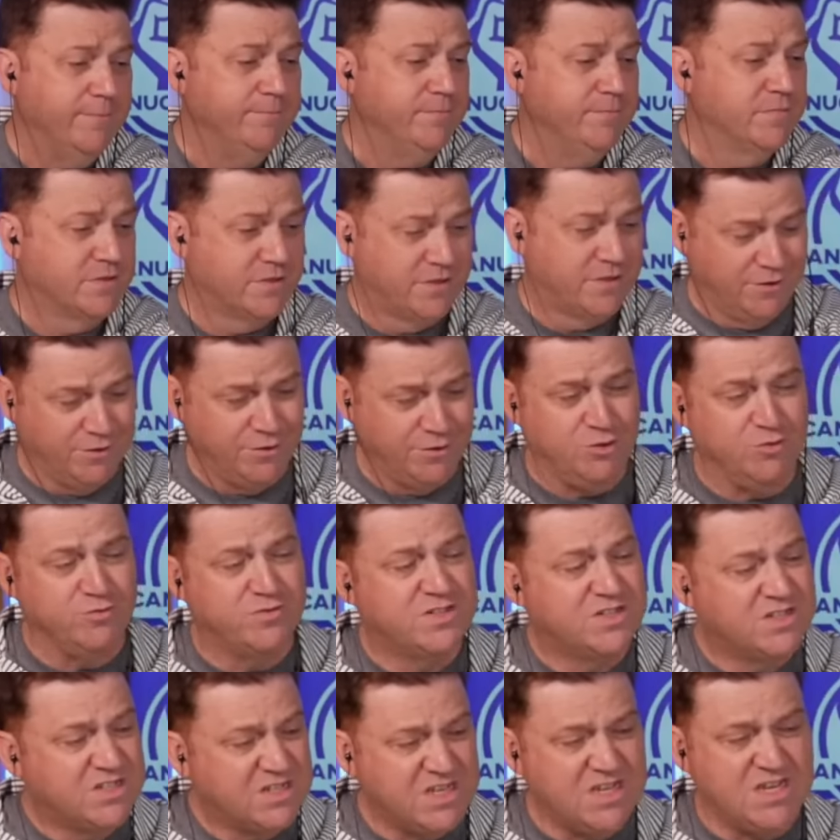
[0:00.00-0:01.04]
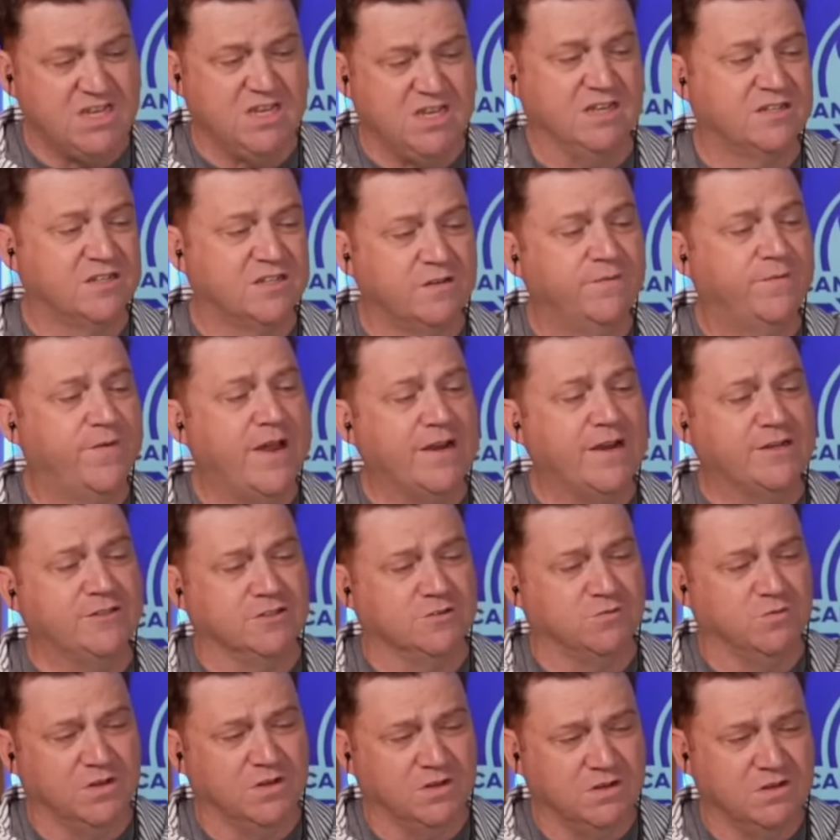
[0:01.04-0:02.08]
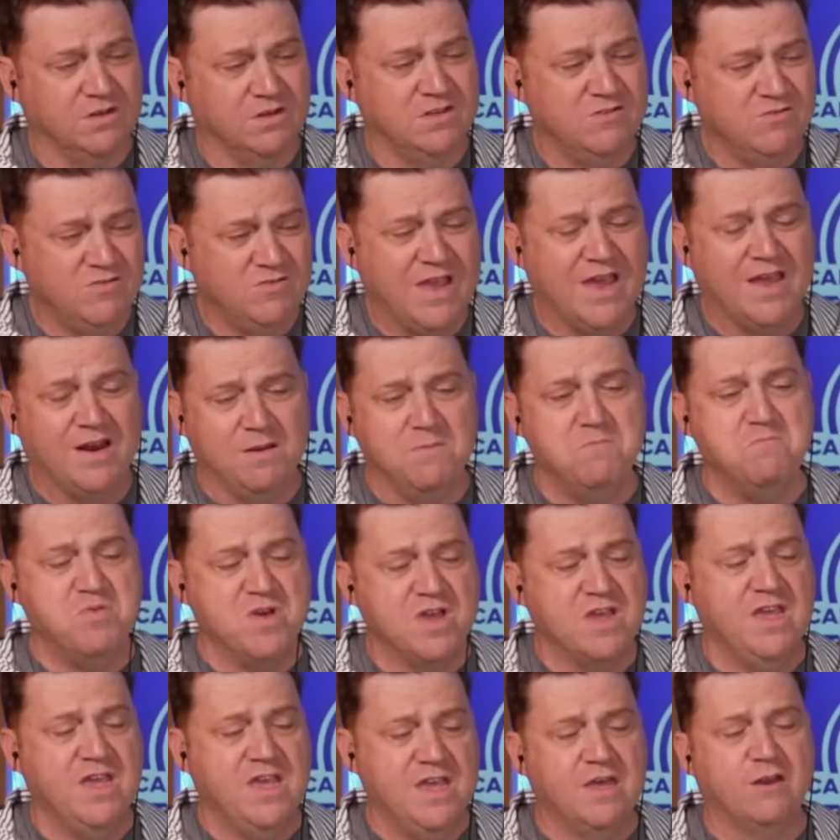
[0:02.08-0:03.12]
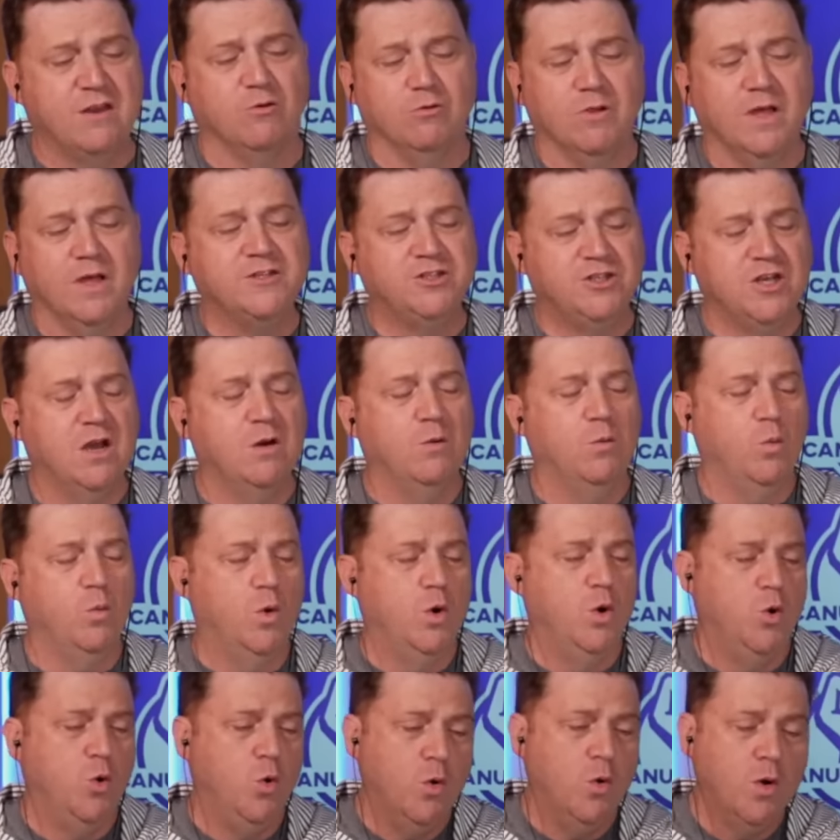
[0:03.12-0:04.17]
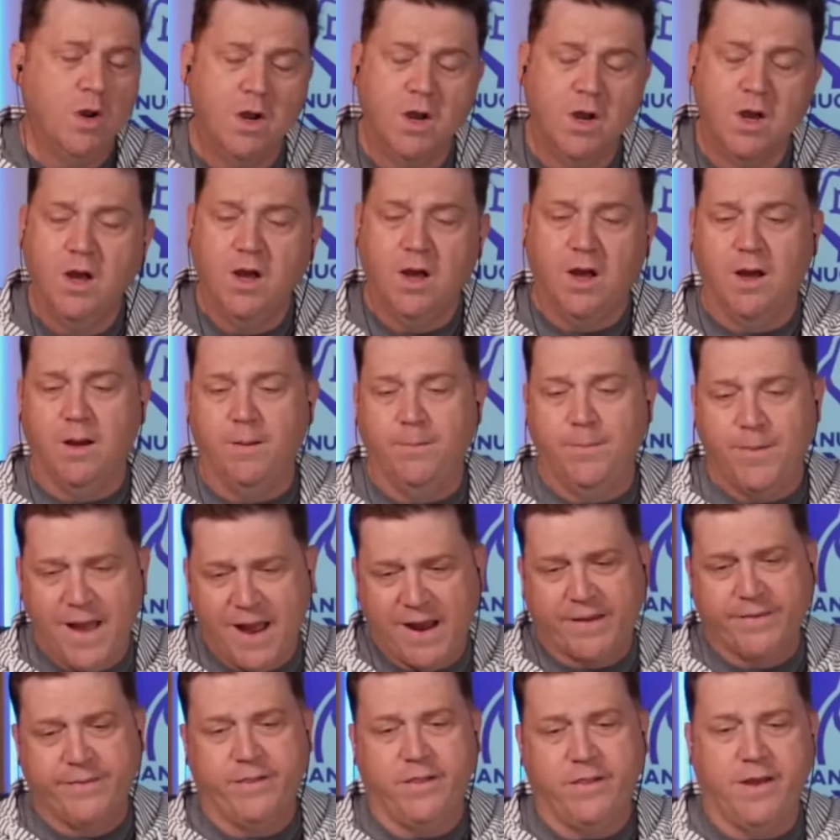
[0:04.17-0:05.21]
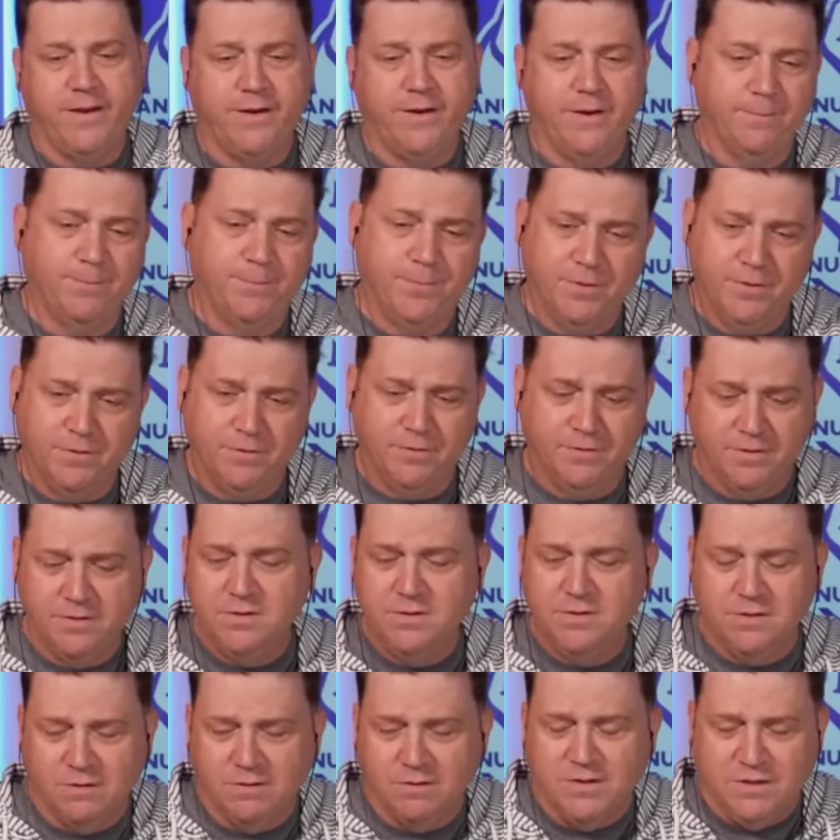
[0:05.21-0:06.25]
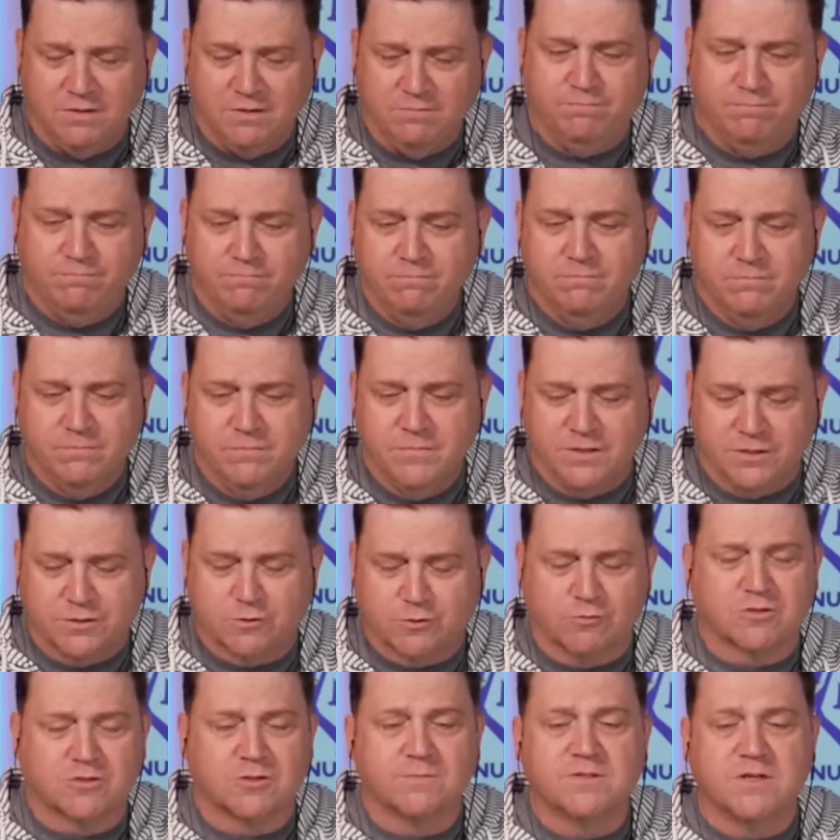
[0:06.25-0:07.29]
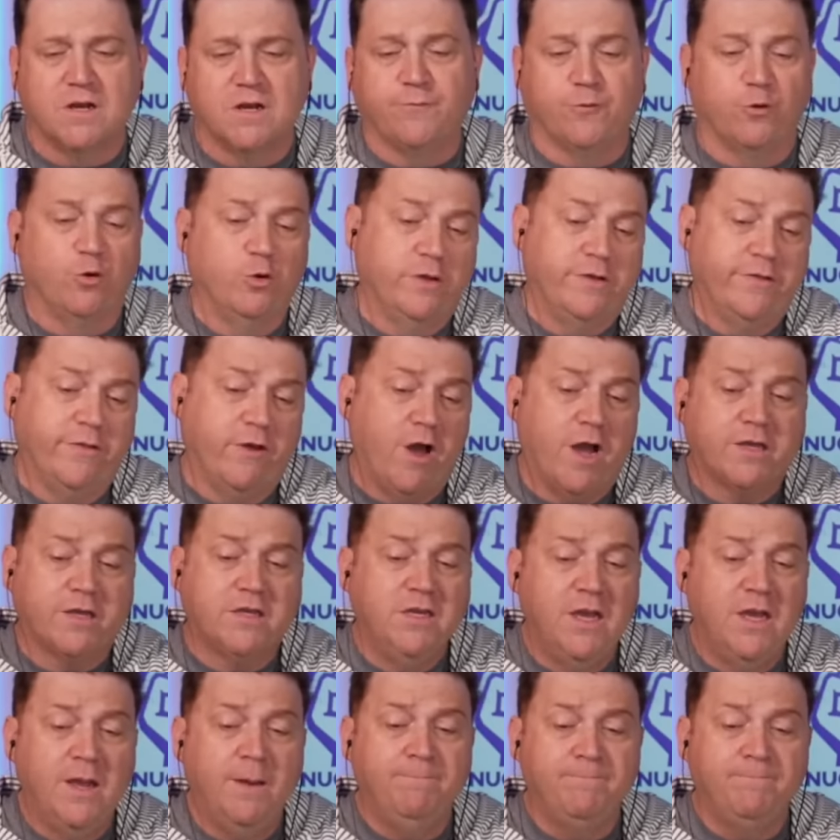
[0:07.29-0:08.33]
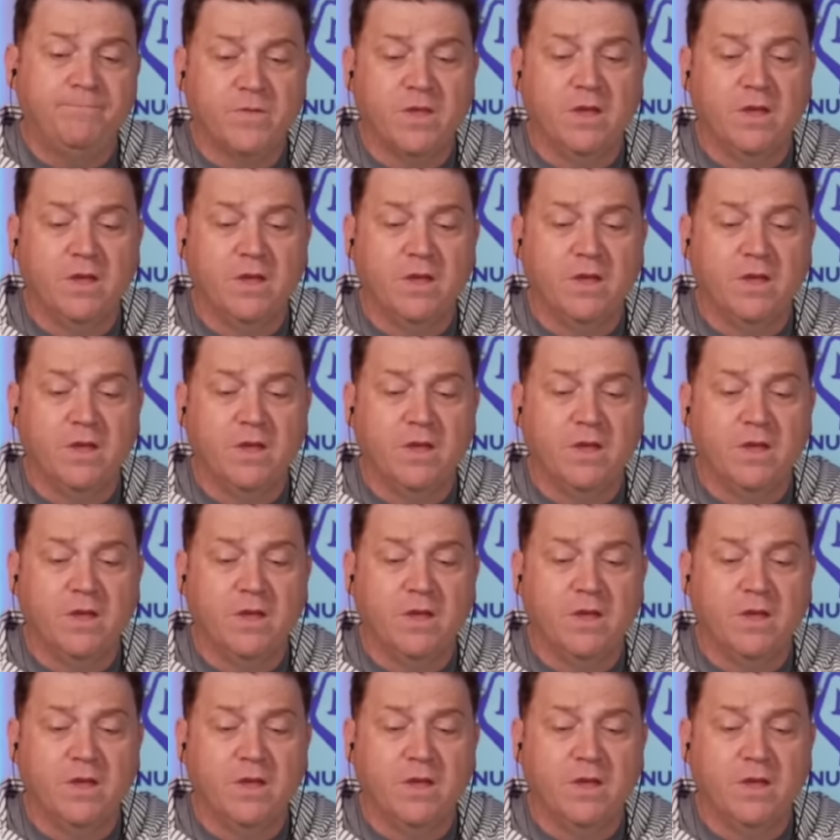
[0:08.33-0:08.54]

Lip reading: still, you see it's infectious when you get a big hitter like Jet Wu back in the lineup, and he asserts himself early in the hockey game.